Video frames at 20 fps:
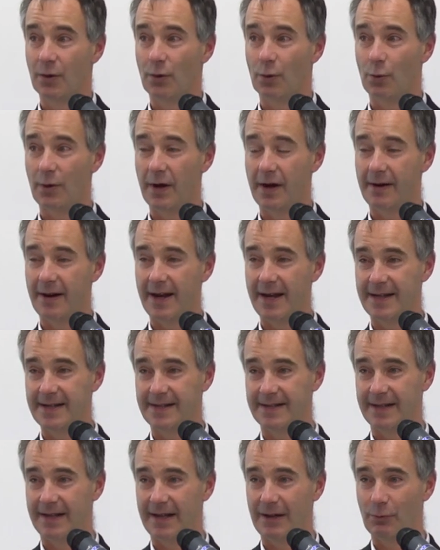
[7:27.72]

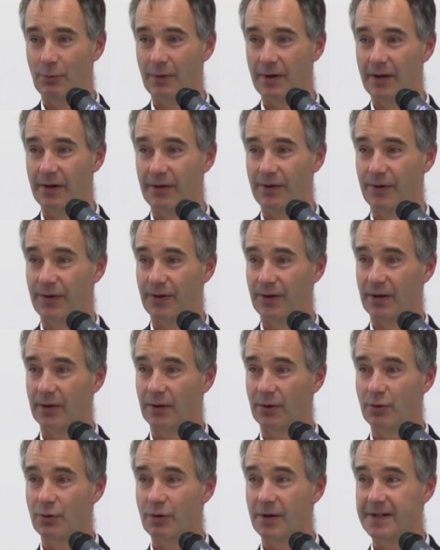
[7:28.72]
whereas with
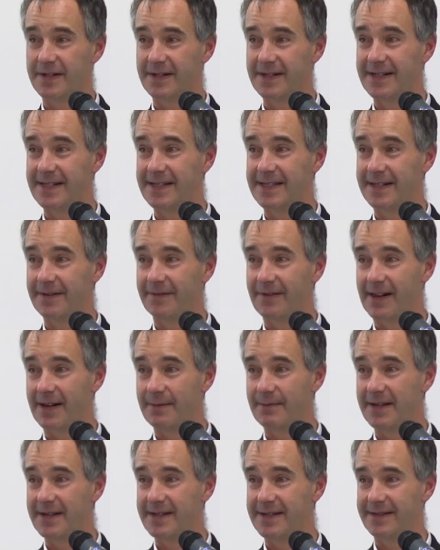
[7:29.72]
cross-lease
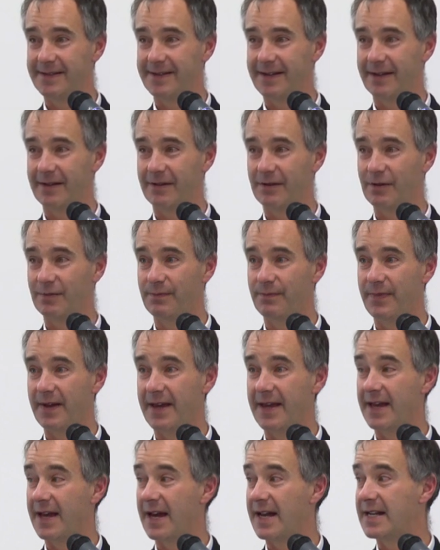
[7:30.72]
developments, there could
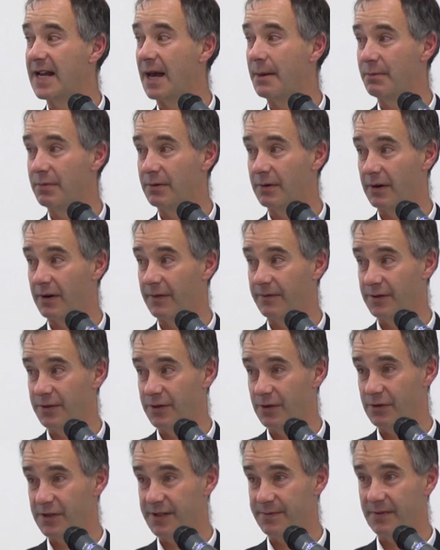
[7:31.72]
be a number of
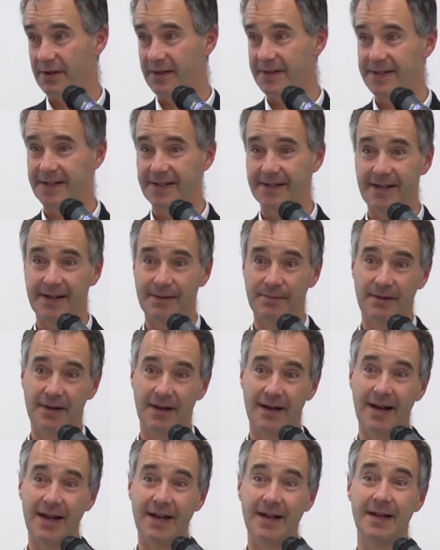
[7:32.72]
insurance policies that
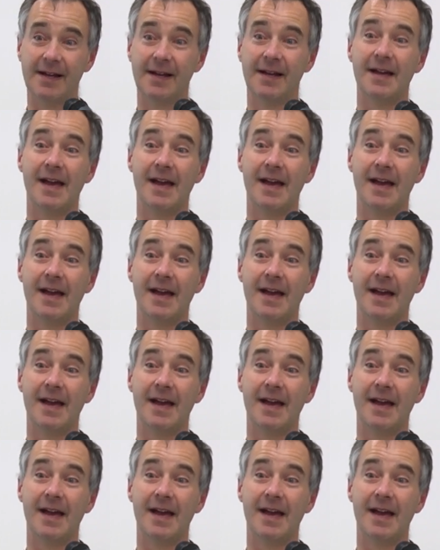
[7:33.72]
apply